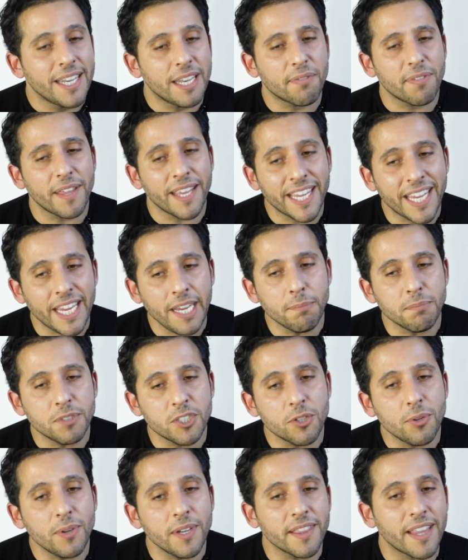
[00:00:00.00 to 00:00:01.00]
Now, if they keep
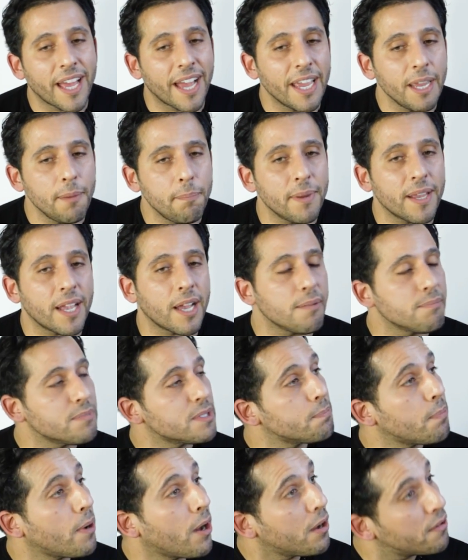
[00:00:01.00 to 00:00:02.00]
doing that, it becomes
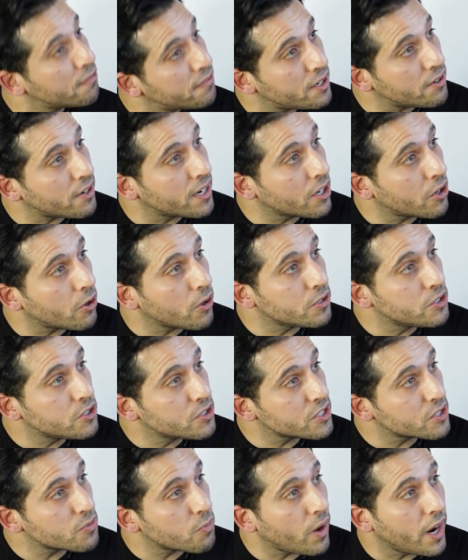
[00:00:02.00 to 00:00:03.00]
part of their
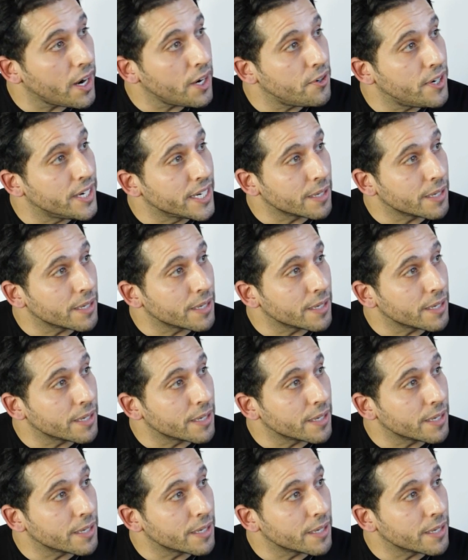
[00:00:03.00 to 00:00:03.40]
unconscious wiring.